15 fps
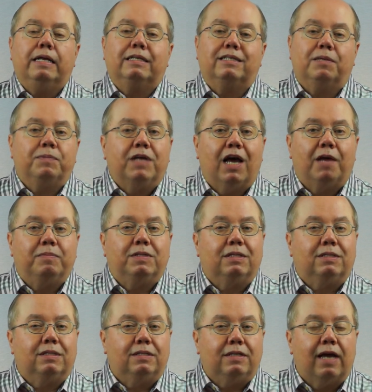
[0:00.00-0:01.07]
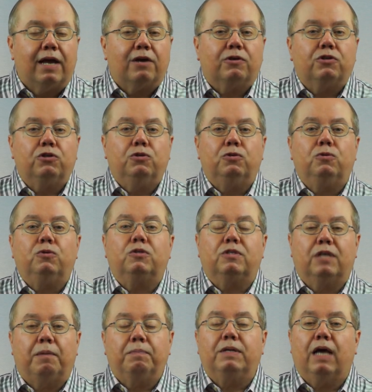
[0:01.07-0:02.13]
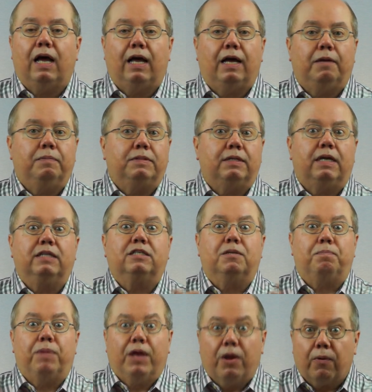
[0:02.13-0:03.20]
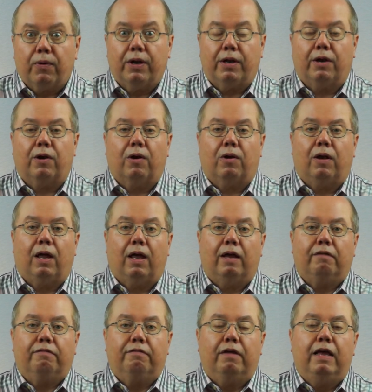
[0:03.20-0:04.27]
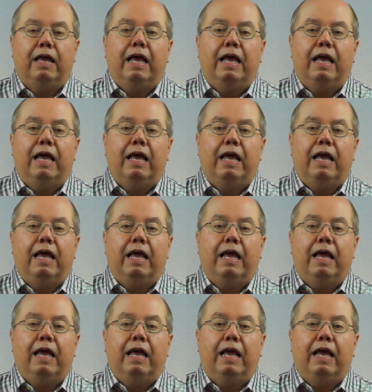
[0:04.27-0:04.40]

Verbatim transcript: Sometimes it's a day or two, sometimes it's a period in our life,